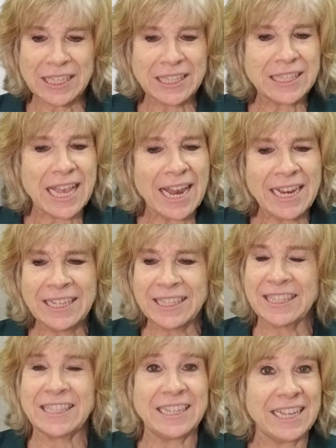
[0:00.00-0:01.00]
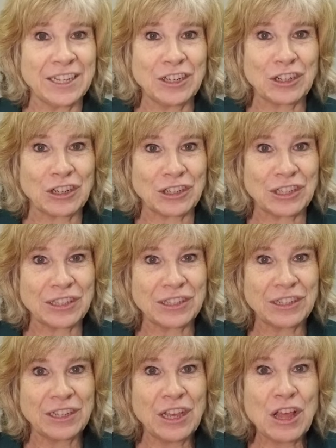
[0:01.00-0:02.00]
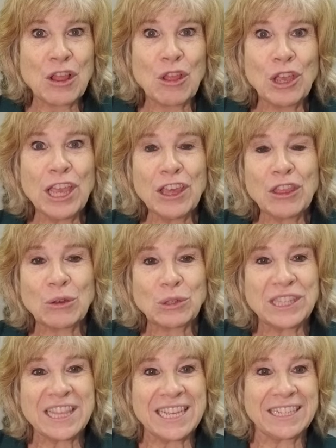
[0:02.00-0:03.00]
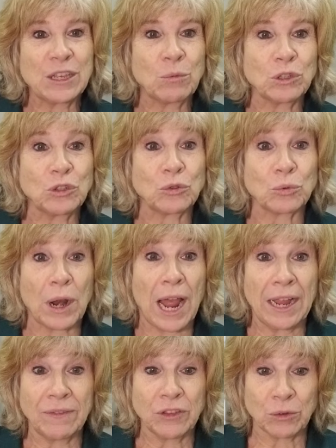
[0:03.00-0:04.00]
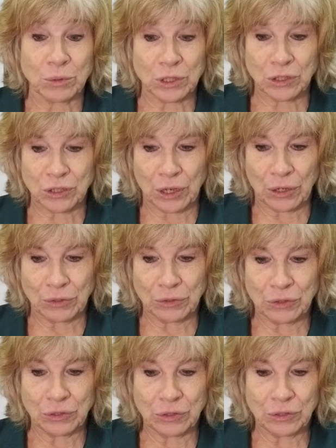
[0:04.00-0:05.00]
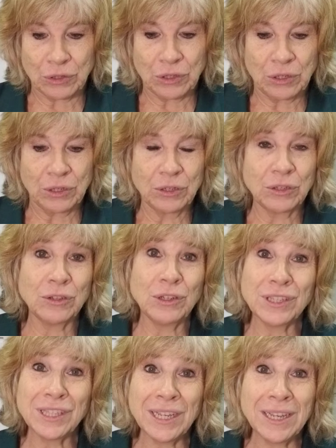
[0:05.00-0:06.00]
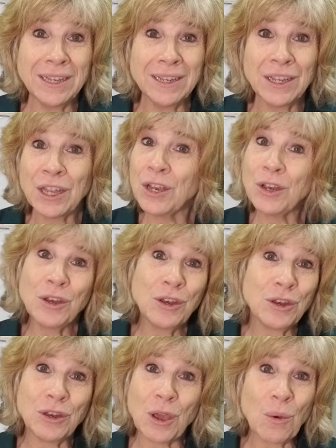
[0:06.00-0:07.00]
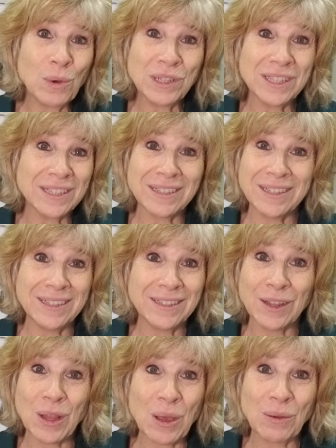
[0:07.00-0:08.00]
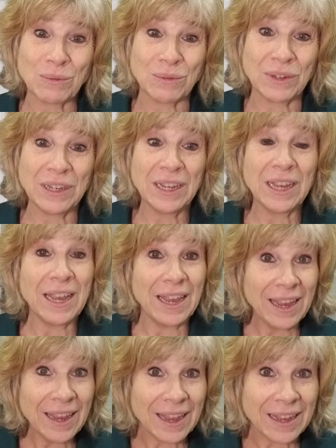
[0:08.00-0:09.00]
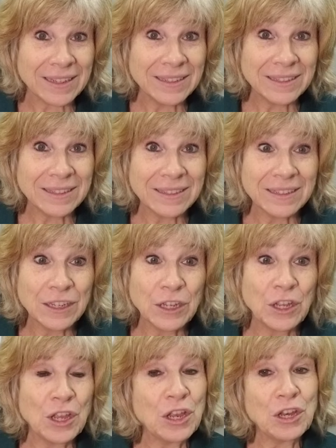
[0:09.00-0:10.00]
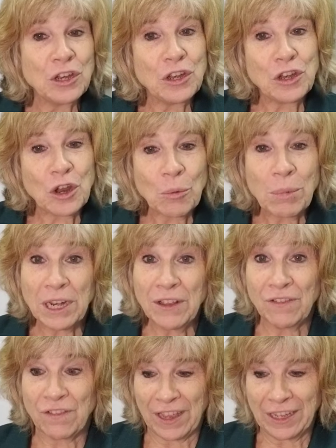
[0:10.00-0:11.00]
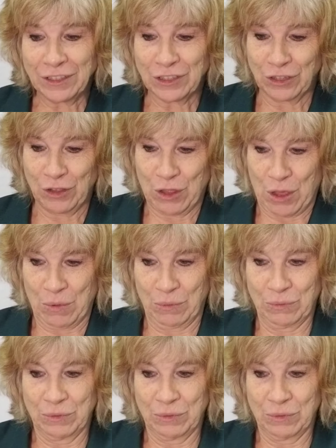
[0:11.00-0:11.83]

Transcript: setting standards, looking at those things that will drive the results. So you see, no one succeeds alone, and nobody fails alone.